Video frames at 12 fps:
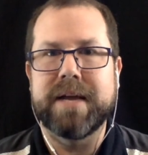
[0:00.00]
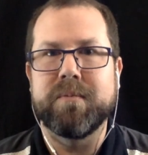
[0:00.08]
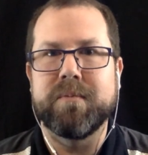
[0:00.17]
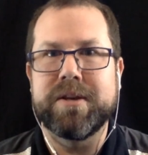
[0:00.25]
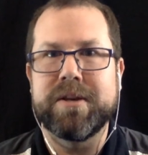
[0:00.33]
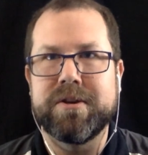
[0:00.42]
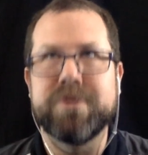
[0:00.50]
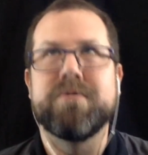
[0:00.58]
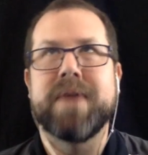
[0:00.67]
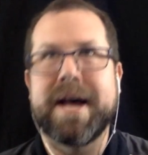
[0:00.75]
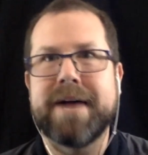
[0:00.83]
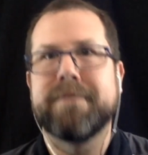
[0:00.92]
and we
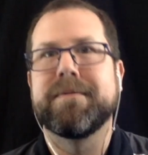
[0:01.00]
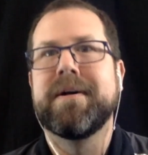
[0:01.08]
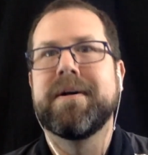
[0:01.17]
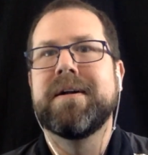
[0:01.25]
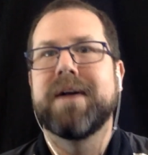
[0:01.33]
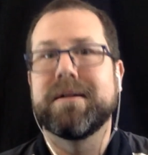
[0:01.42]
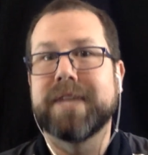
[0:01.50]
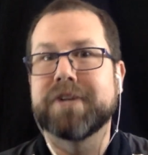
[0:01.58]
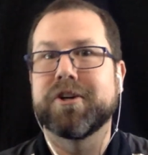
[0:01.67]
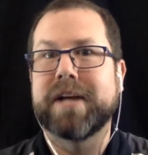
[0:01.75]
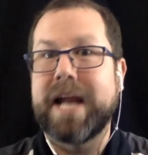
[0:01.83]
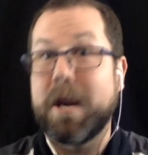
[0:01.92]
do have
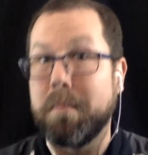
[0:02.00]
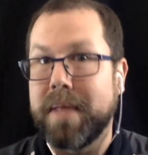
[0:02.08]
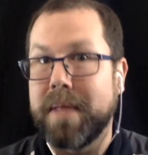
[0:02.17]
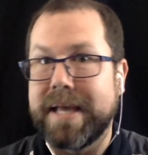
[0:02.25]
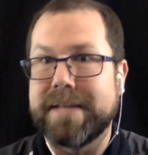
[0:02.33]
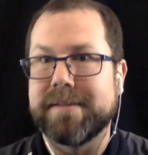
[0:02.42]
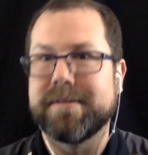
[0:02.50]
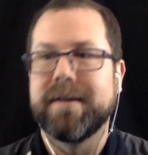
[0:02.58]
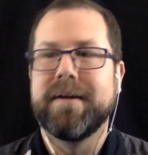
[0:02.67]
electric airplanes.